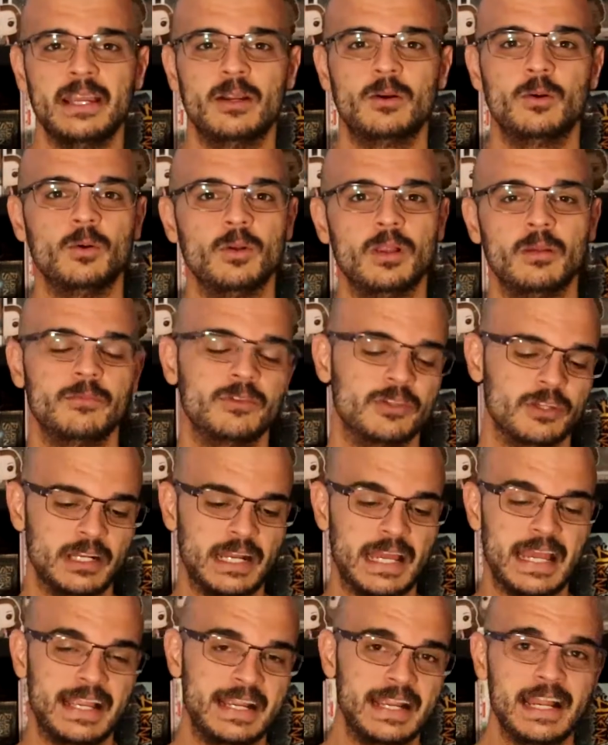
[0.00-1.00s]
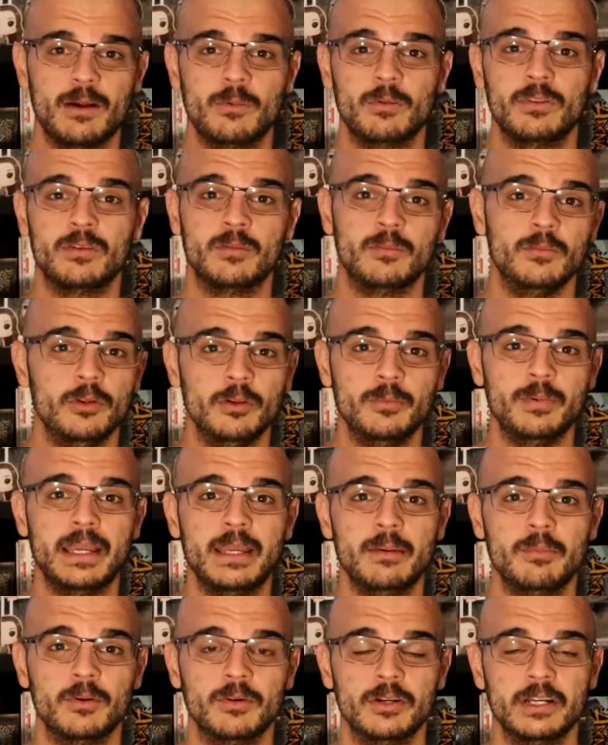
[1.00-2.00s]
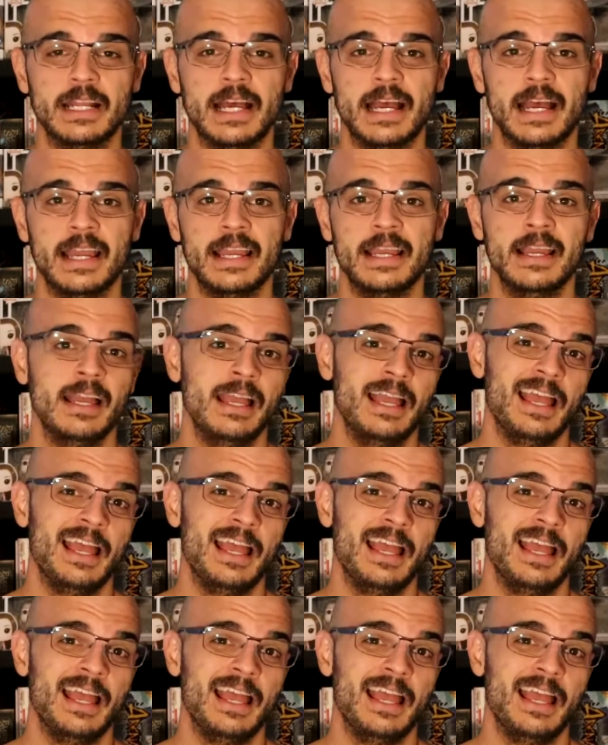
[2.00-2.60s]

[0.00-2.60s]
cool, I'm just gonna hang out with some new people today